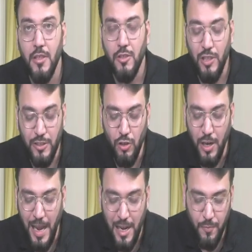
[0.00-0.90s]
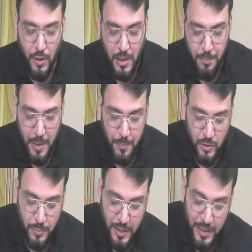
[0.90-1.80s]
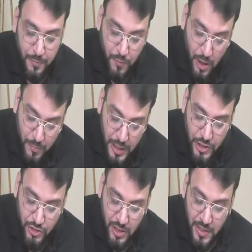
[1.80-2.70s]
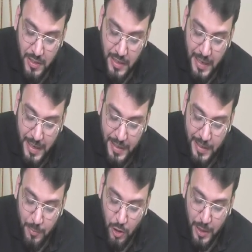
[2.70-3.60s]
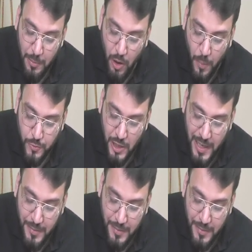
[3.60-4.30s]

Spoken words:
It is not held for the purpose of trading, for which irrevocable option has